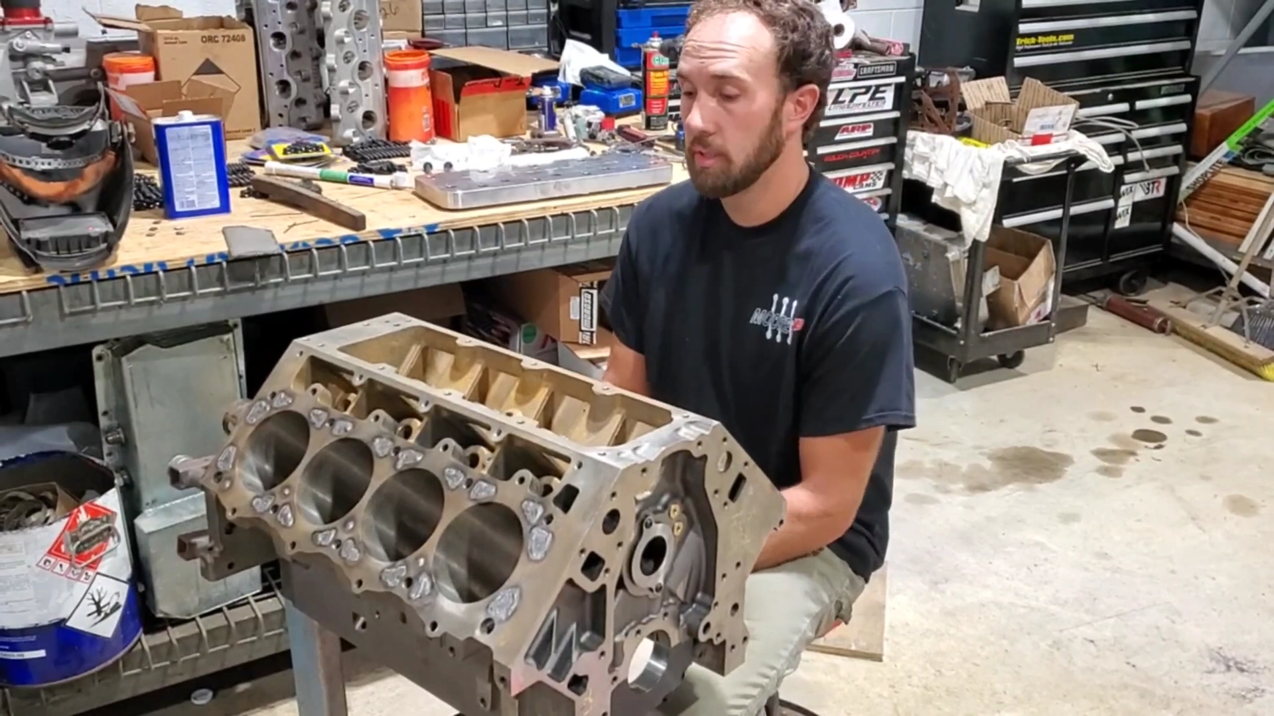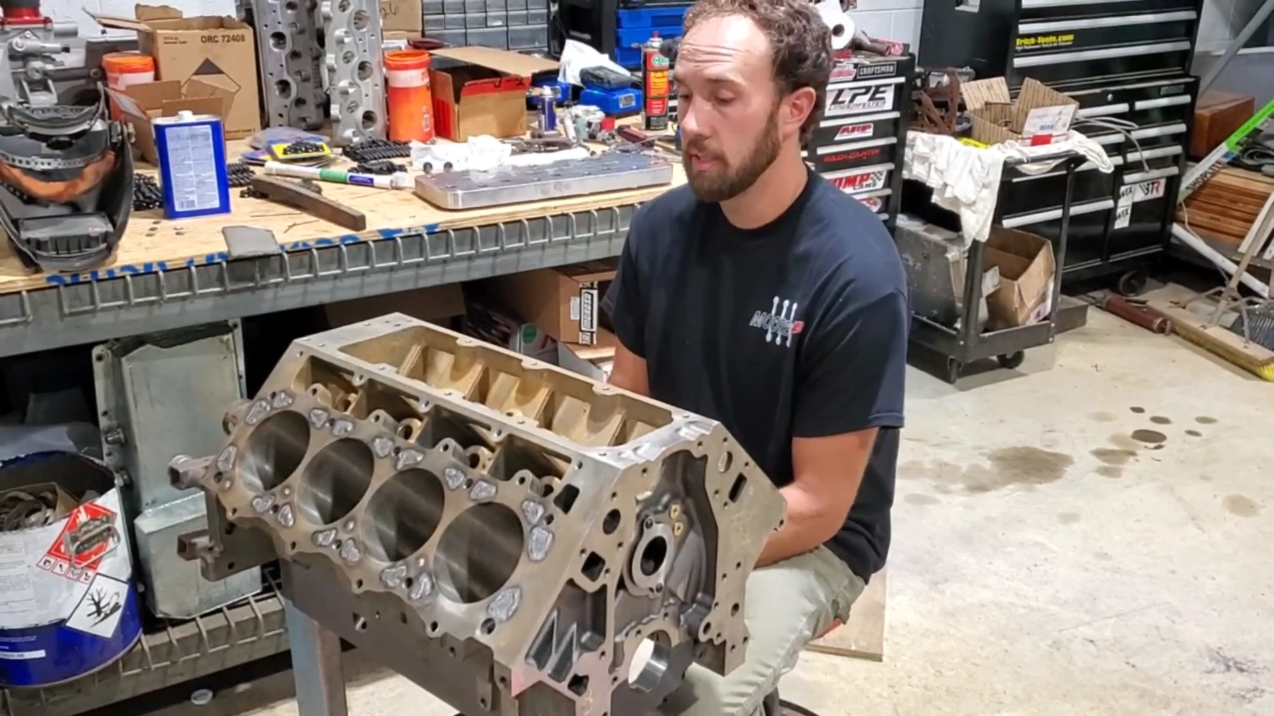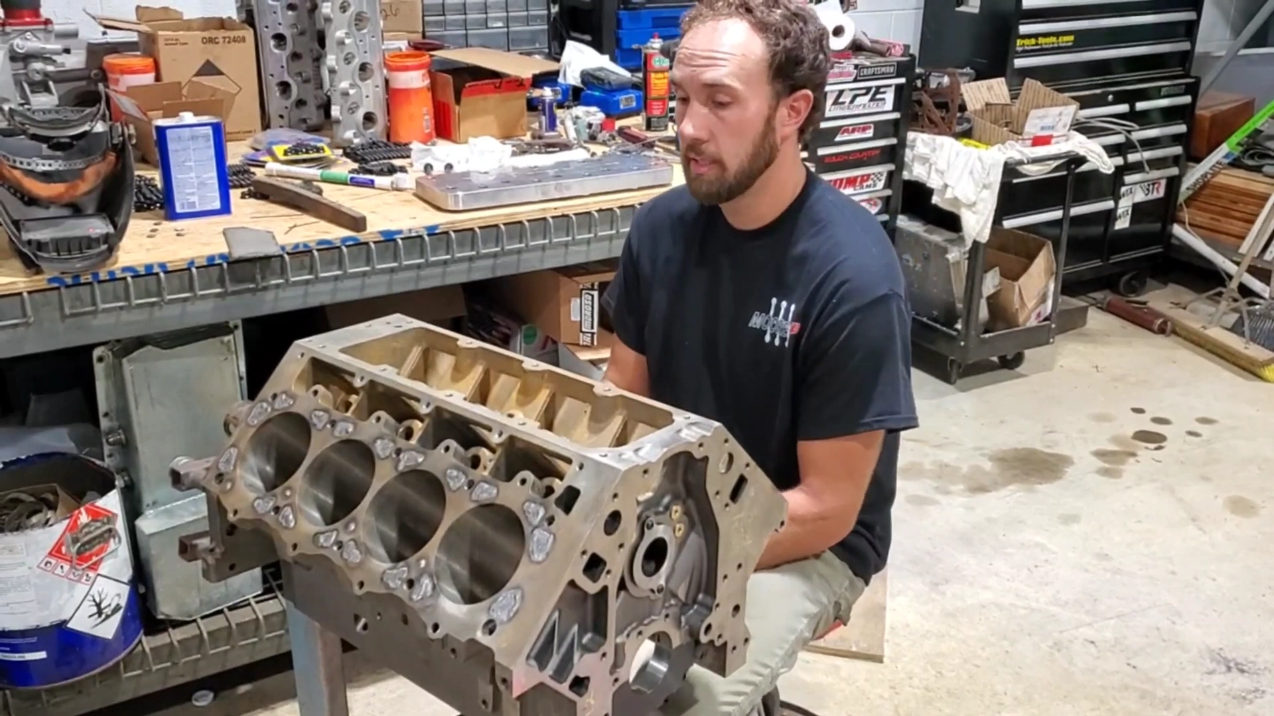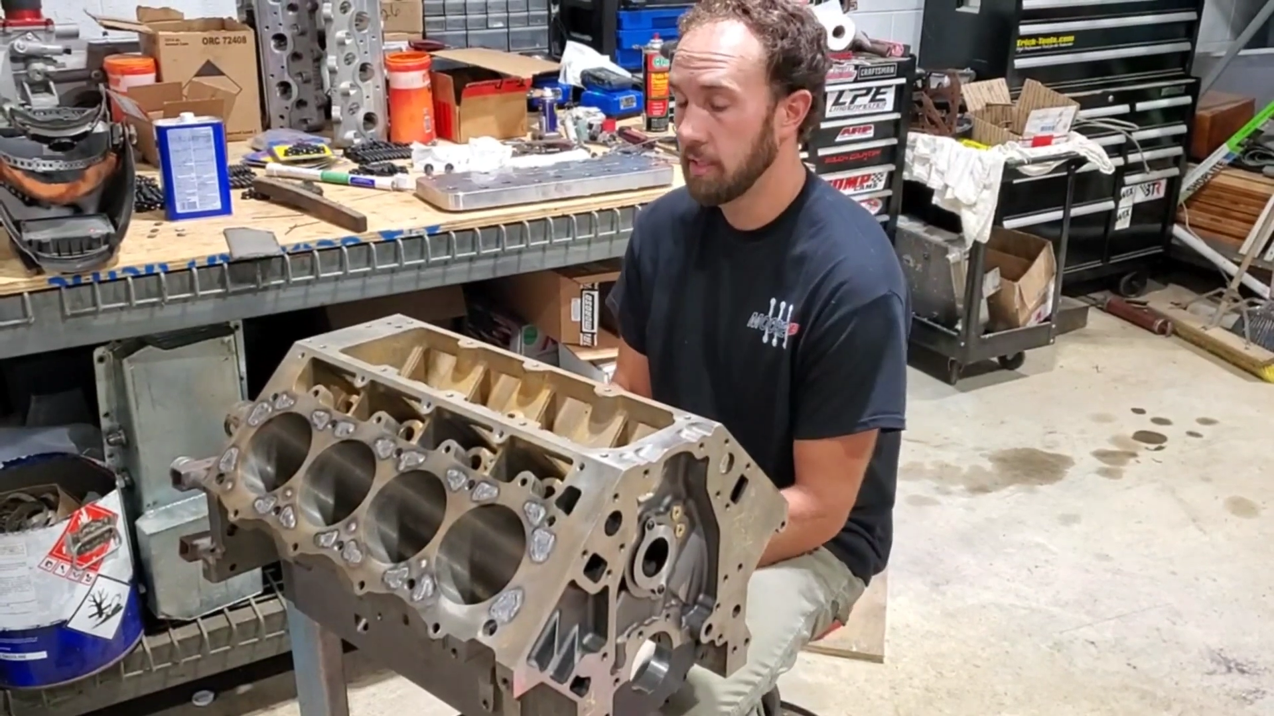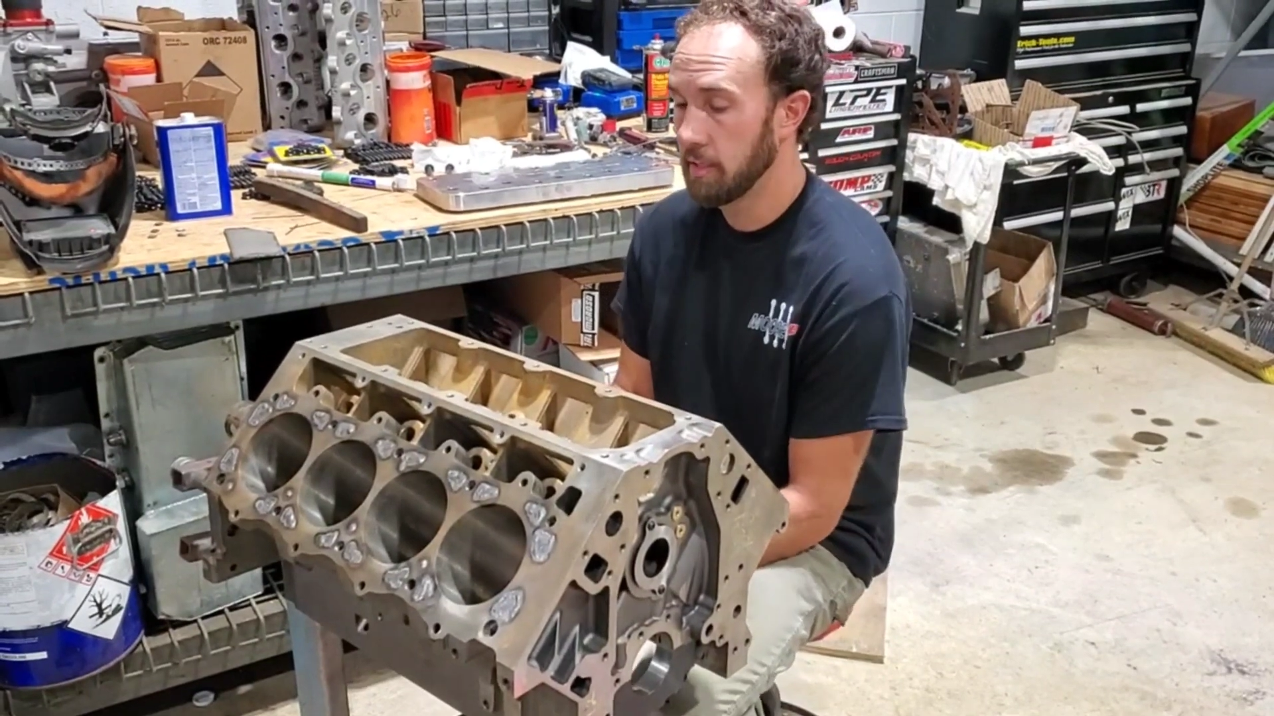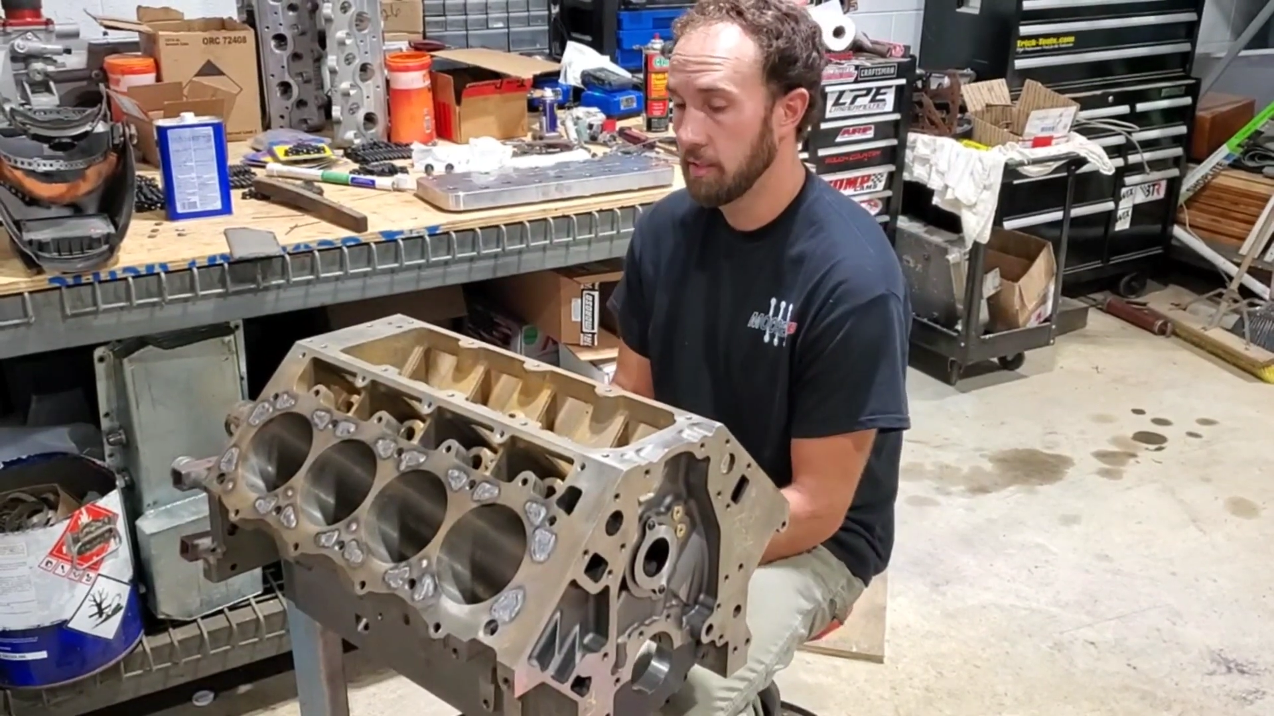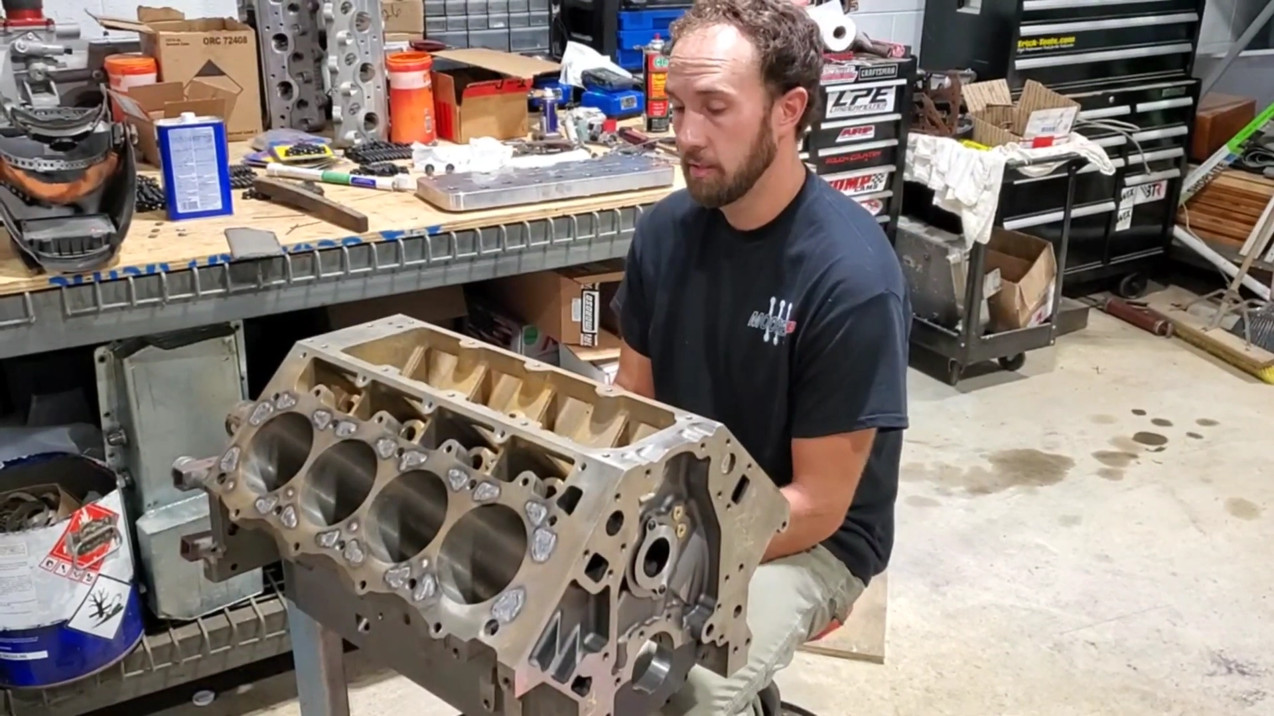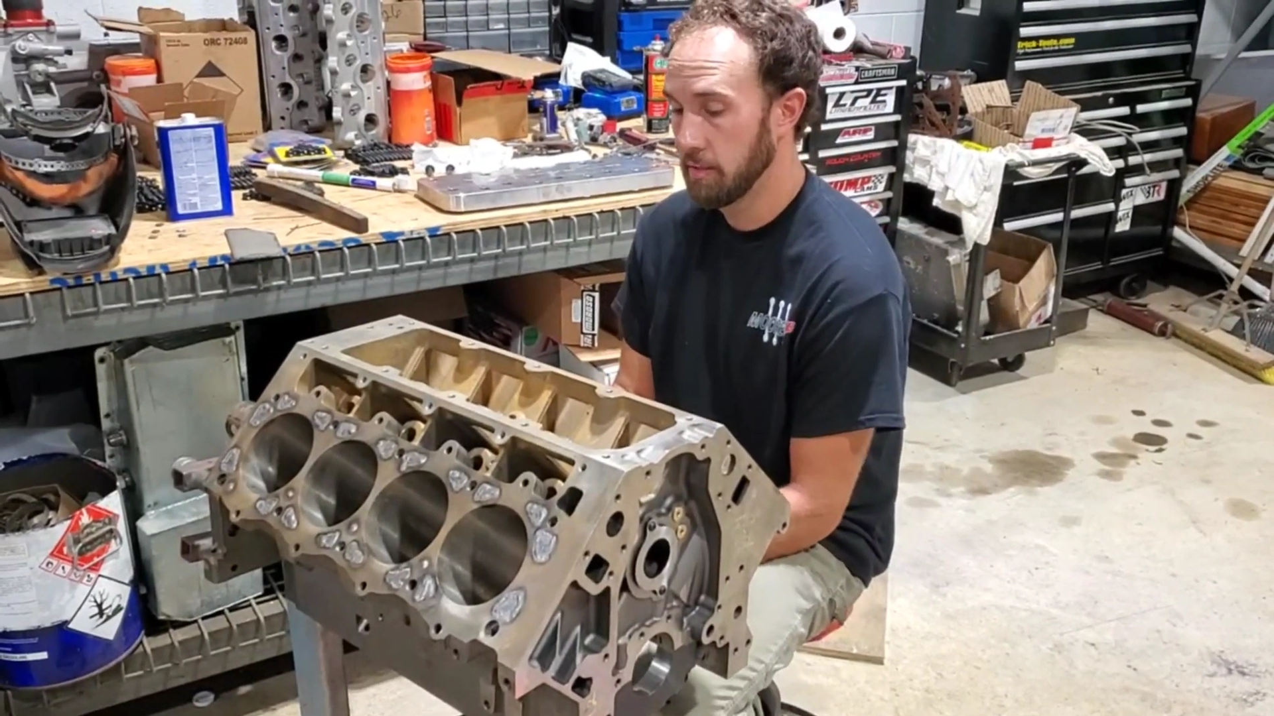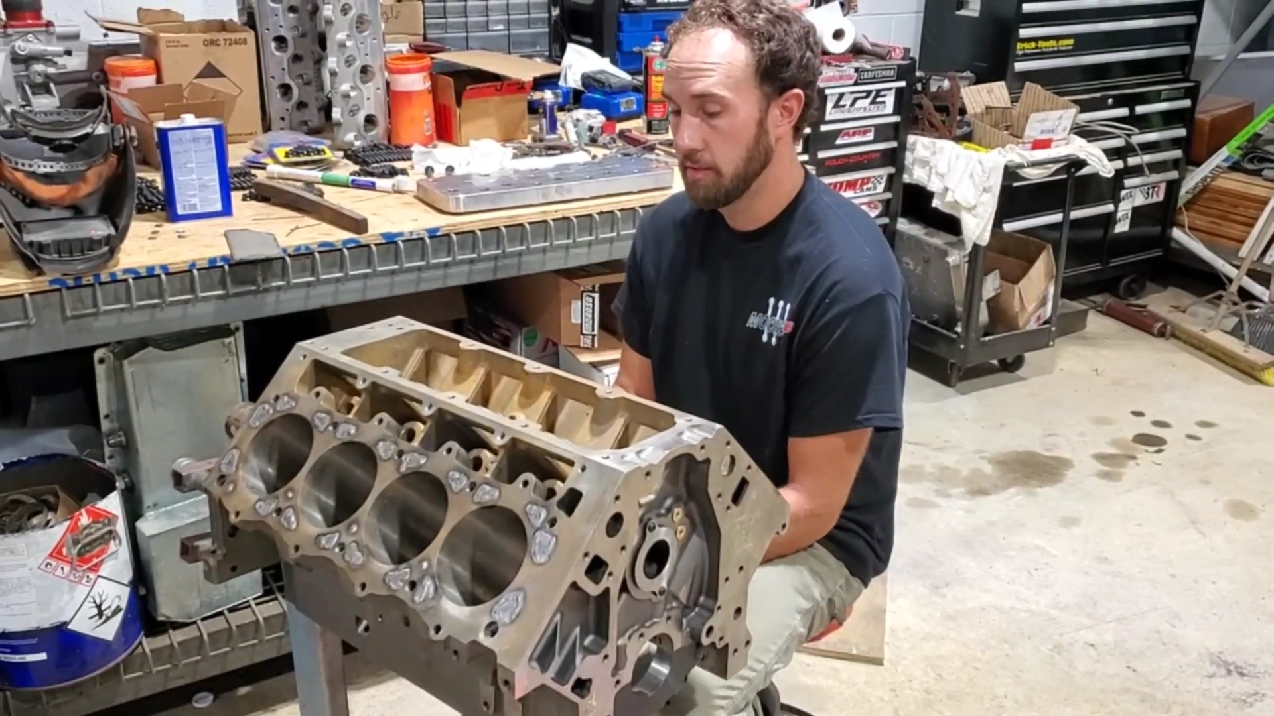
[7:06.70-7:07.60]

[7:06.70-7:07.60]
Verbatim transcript: and